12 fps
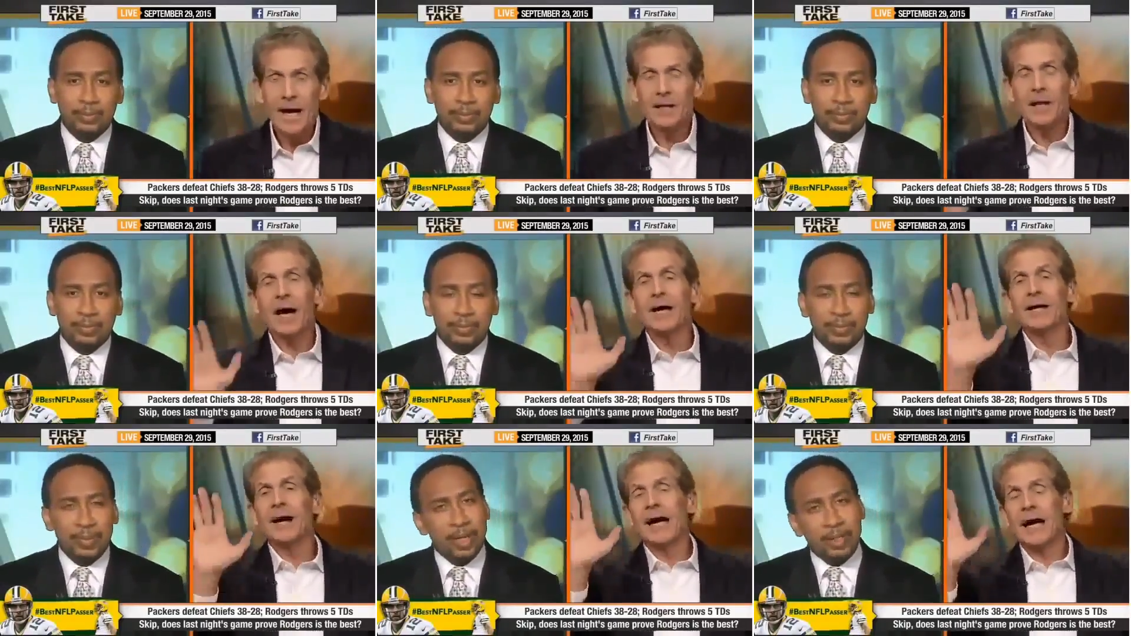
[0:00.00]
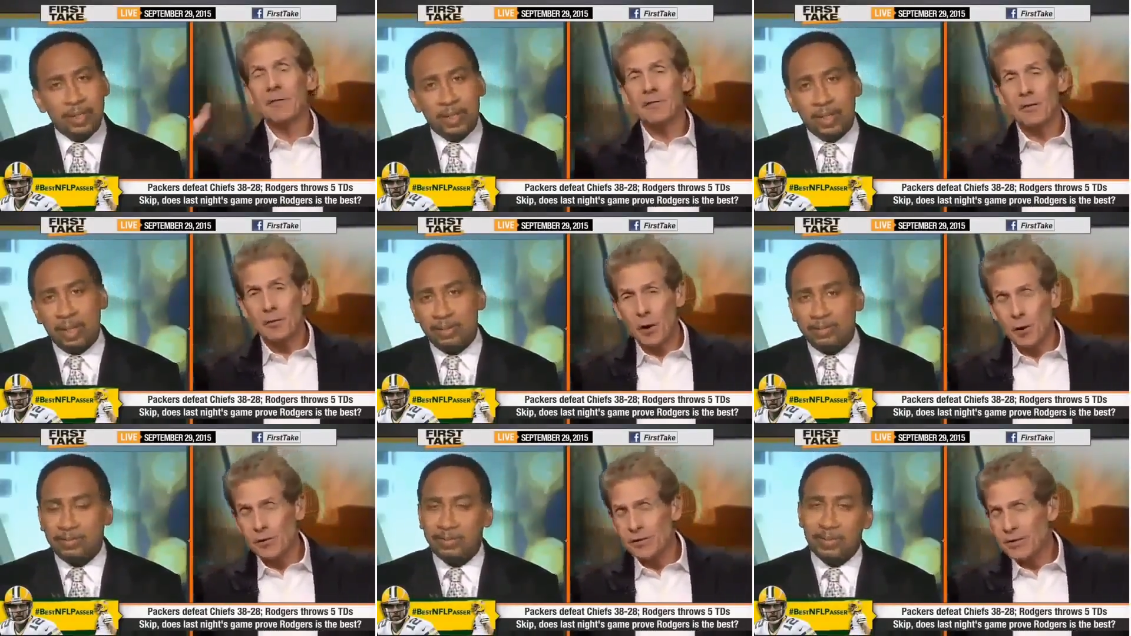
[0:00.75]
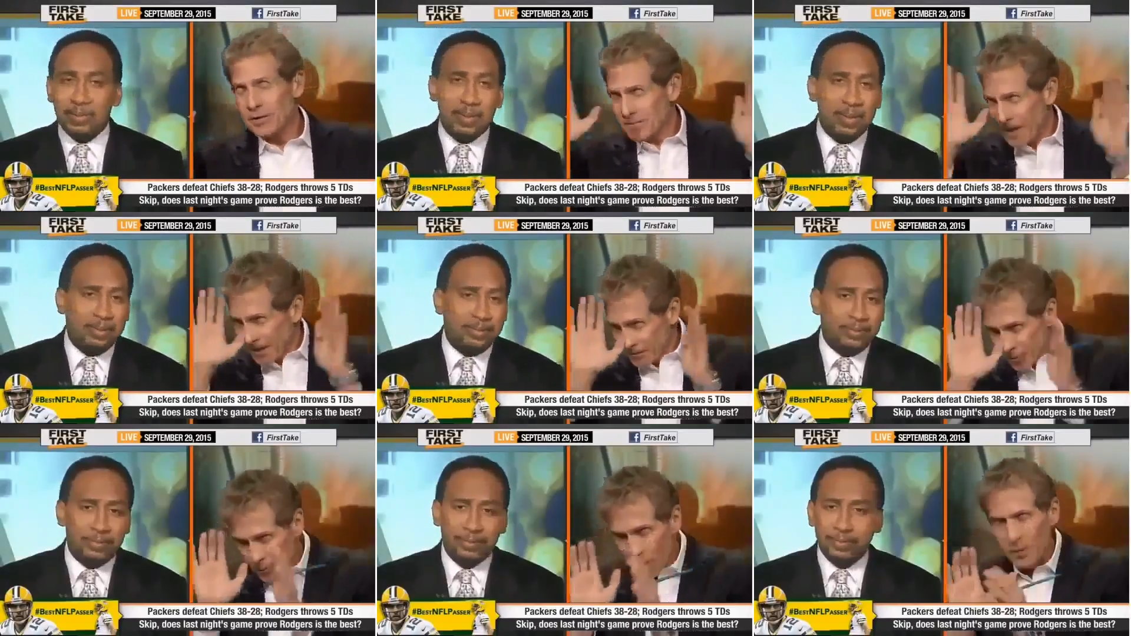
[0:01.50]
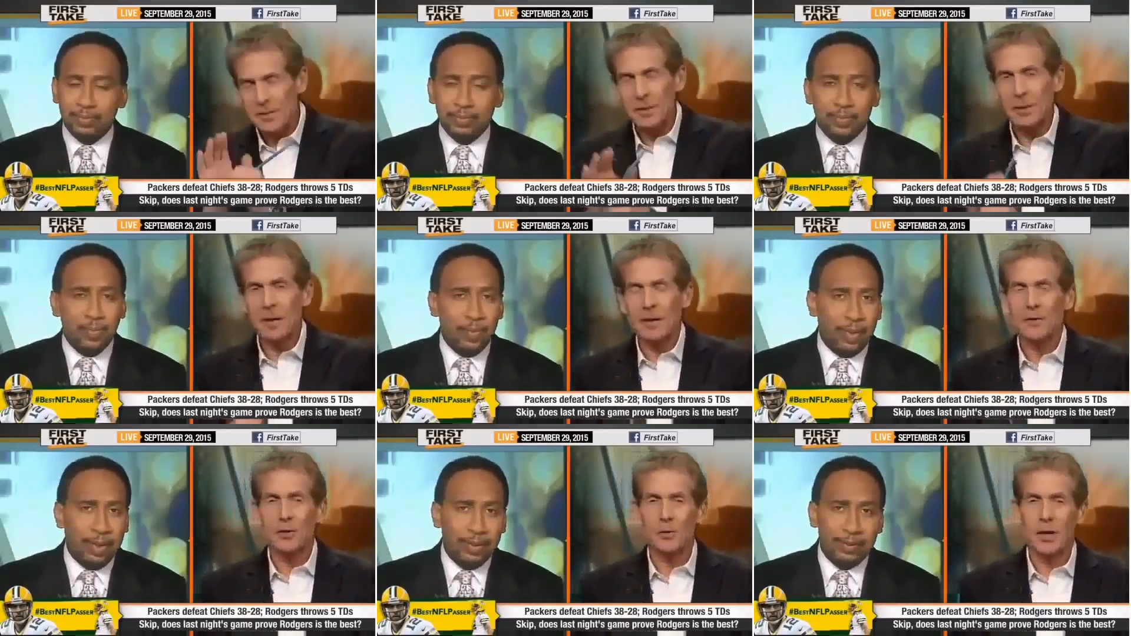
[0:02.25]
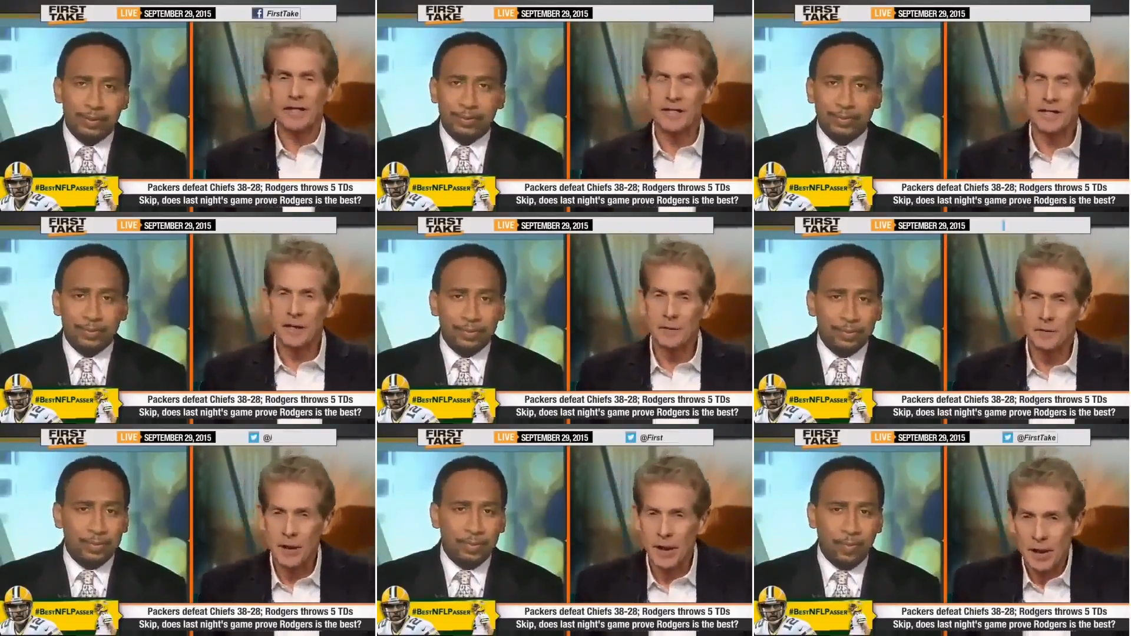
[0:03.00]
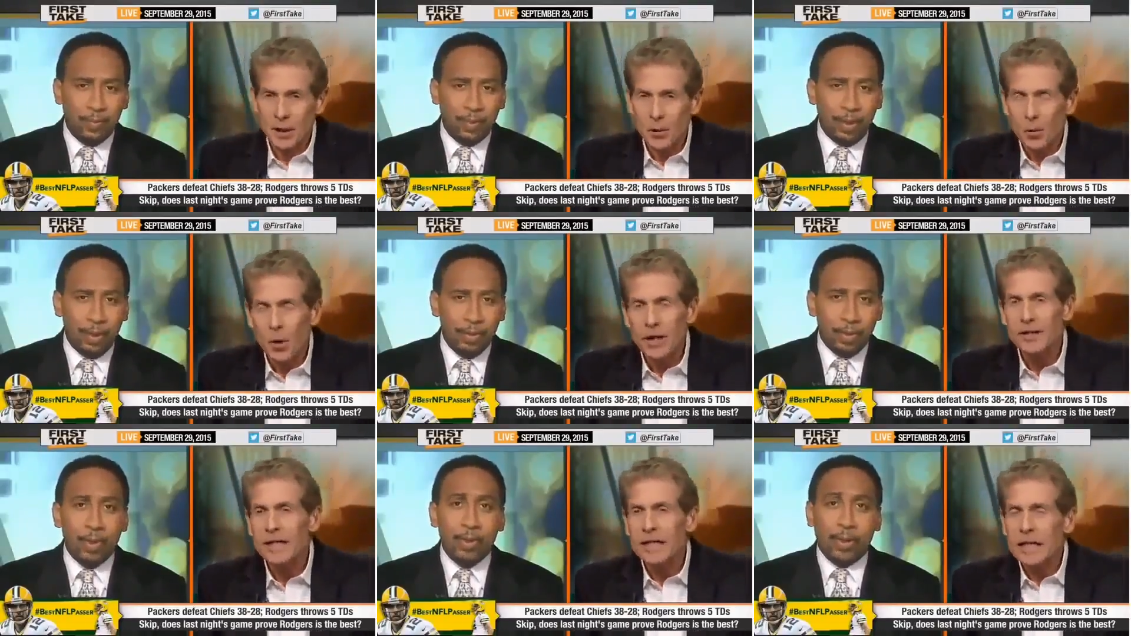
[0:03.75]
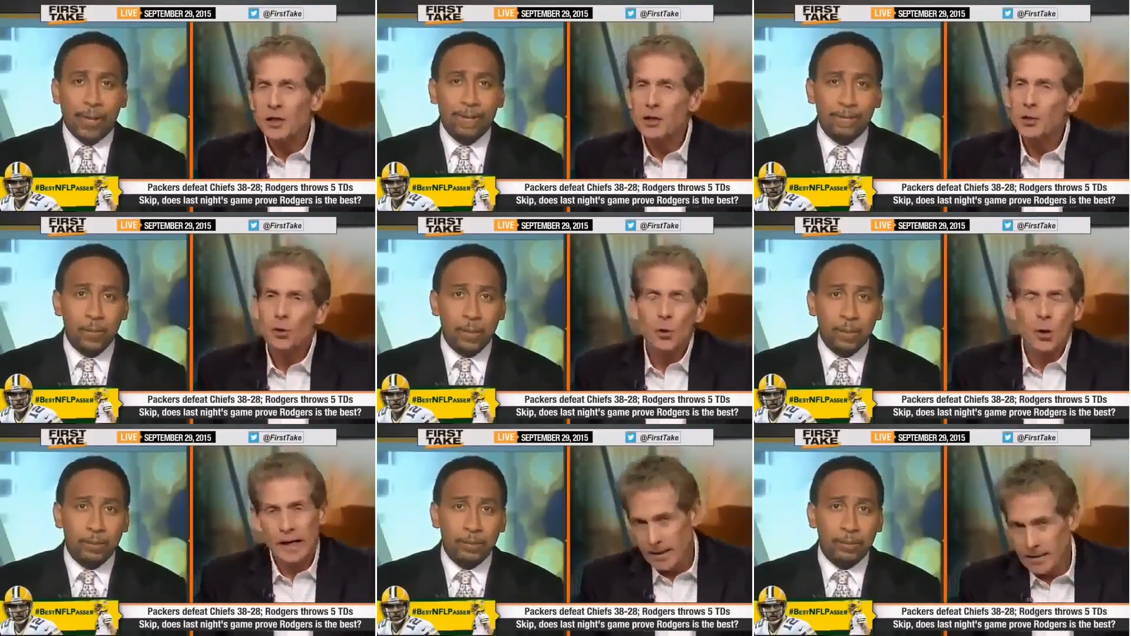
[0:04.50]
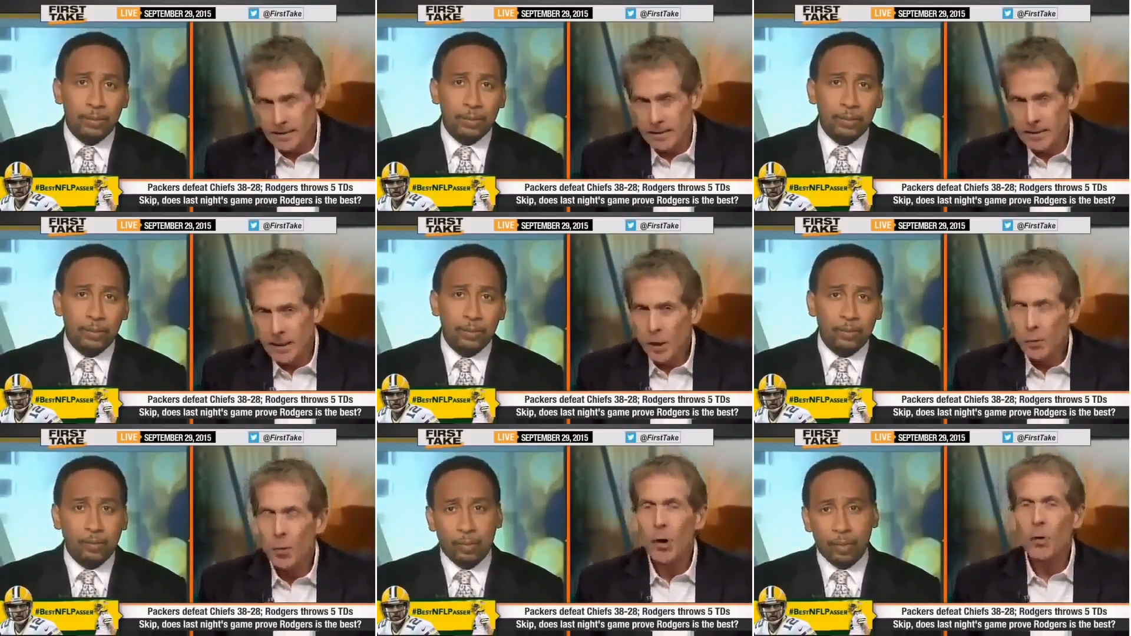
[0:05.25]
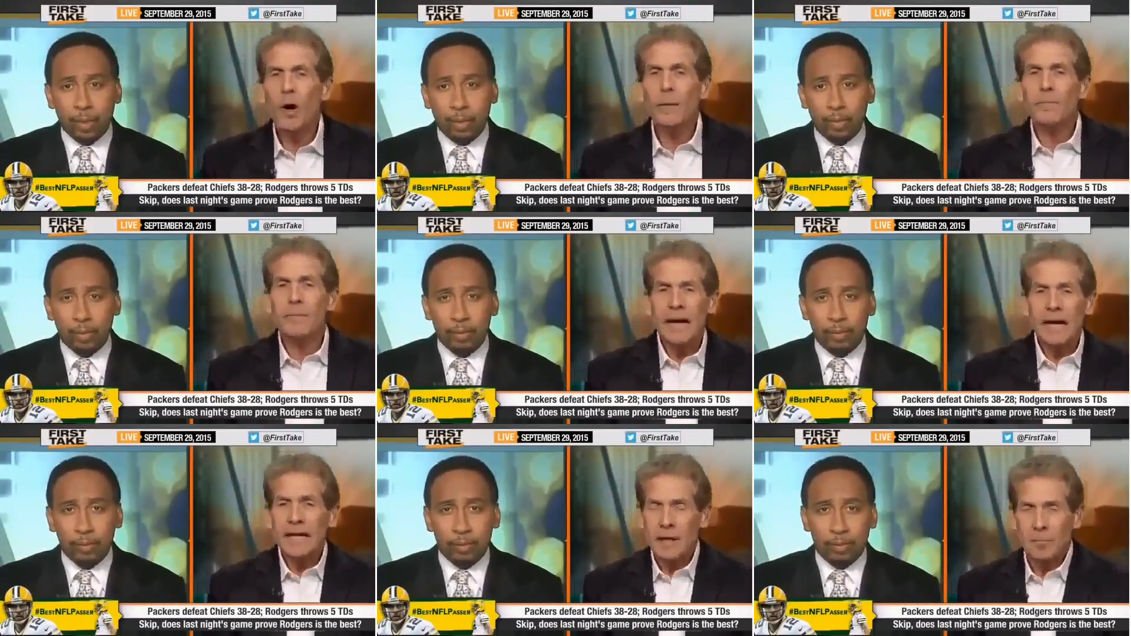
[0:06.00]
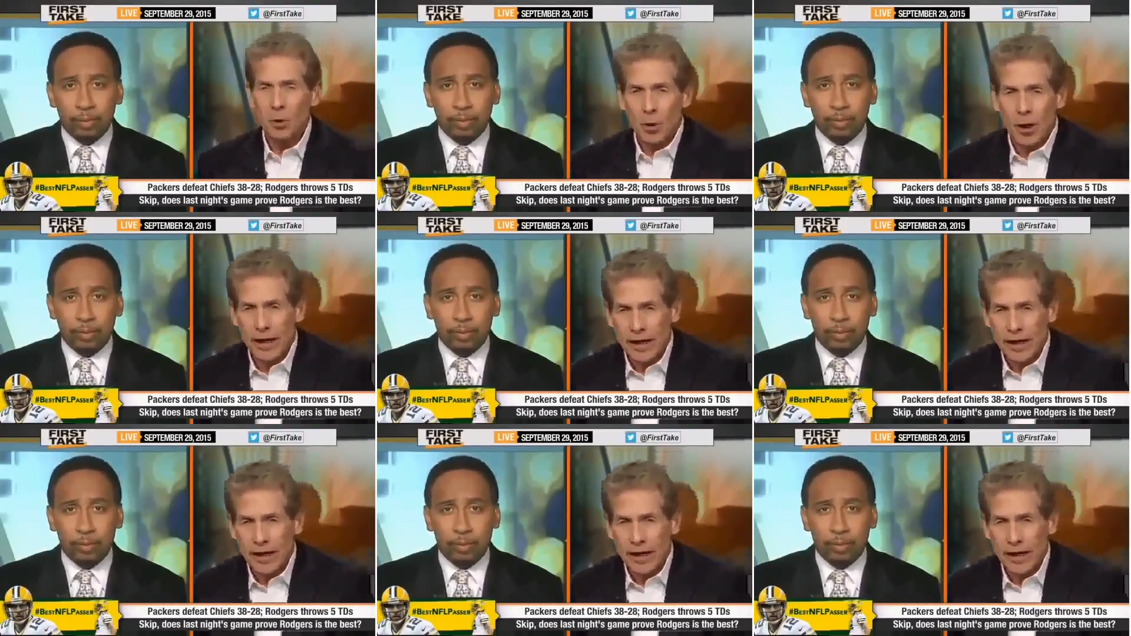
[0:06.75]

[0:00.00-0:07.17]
Speaker 1: and uh, I, I have to throw this, I have to throw this in about the great Steve Young. What did he do great? What what made him